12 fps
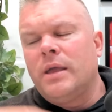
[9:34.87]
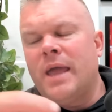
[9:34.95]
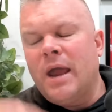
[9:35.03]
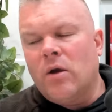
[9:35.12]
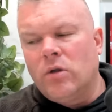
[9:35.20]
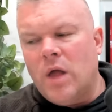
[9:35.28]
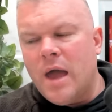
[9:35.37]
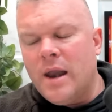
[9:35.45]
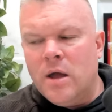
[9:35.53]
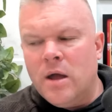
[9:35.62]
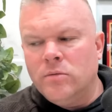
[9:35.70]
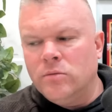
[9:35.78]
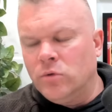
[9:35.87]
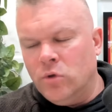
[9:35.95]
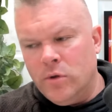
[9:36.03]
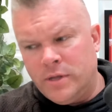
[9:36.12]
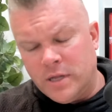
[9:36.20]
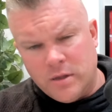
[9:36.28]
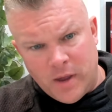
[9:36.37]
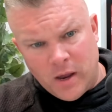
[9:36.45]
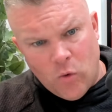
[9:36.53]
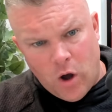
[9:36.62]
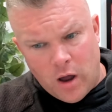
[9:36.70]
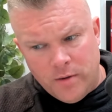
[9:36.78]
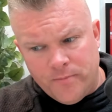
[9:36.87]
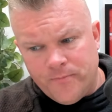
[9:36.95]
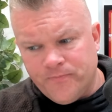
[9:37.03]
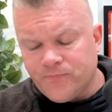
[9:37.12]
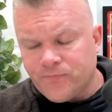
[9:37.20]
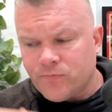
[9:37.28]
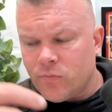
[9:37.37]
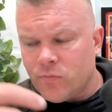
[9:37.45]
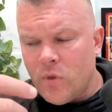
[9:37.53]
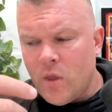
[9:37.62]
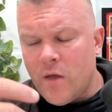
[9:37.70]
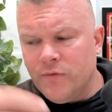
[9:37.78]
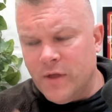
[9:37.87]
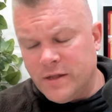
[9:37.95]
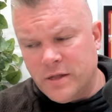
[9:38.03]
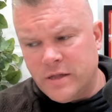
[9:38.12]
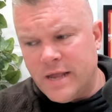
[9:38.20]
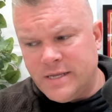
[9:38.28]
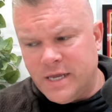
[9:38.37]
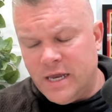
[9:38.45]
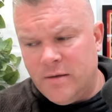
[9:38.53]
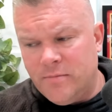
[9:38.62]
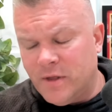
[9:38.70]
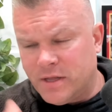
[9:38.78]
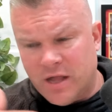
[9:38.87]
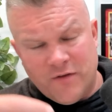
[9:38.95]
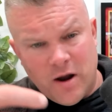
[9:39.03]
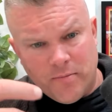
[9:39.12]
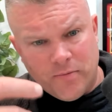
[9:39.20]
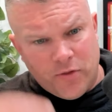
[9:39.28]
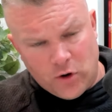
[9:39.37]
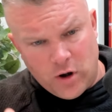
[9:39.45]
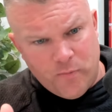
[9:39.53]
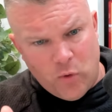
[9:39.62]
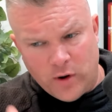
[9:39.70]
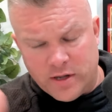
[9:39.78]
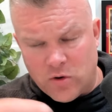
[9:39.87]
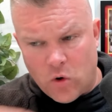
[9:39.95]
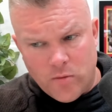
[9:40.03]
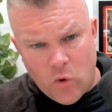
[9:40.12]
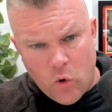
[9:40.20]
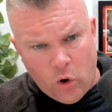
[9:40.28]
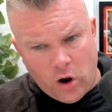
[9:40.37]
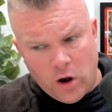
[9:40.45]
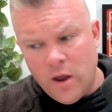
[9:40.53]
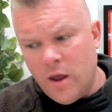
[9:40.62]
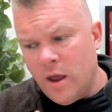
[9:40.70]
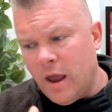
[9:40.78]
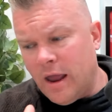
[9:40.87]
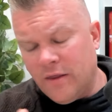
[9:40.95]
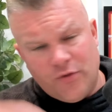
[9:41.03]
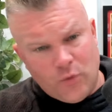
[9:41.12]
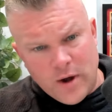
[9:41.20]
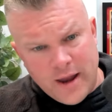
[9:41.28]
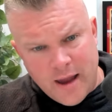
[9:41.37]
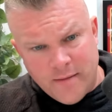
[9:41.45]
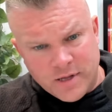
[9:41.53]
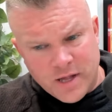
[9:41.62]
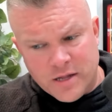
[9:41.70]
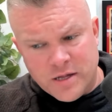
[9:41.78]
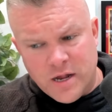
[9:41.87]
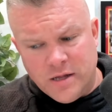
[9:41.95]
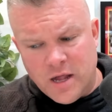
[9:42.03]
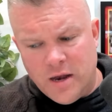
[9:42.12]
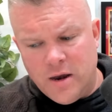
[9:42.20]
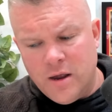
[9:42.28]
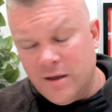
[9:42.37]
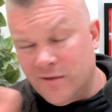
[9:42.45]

Carolina loses a big one. This is a team that's given up 30 points or more in three games this season.